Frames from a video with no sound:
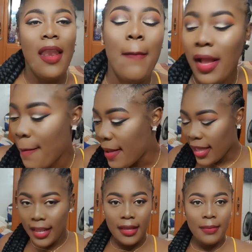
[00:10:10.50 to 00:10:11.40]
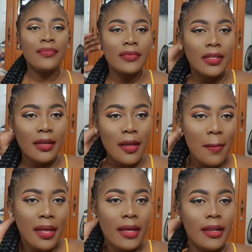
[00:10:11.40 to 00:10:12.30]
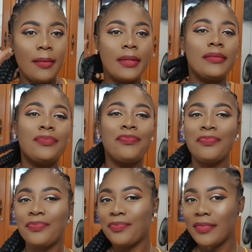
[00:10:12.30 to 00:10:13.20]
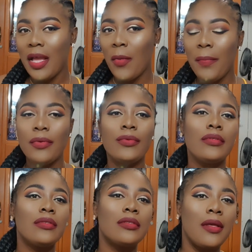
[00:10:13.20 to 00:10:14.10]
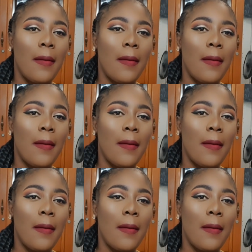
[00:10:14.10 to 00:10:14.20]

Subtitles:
I'm gonna come back a little bit. I'm gonna come back a little bit. And we pose.